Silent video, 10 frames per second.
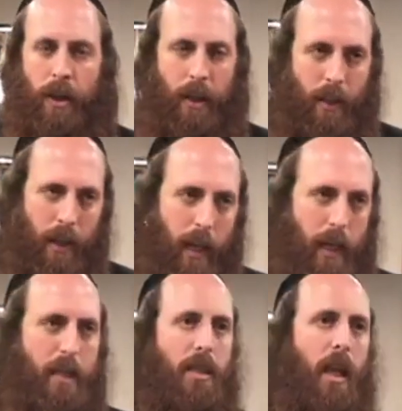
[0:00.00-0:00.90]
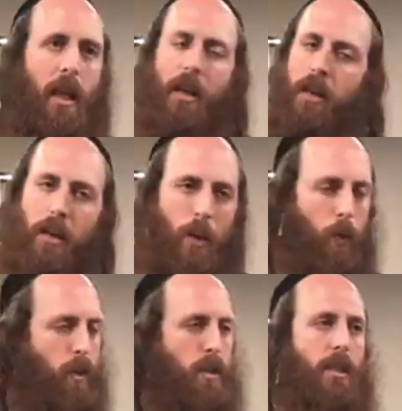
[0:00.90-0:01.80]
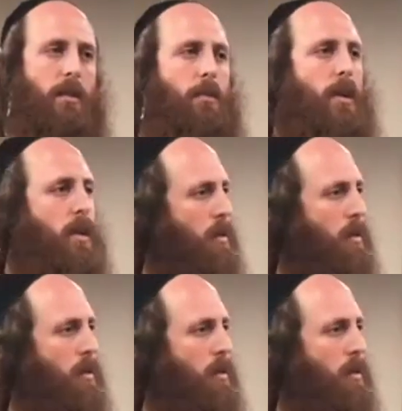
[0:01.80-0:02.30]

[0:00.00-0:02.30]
in the next day, you will see me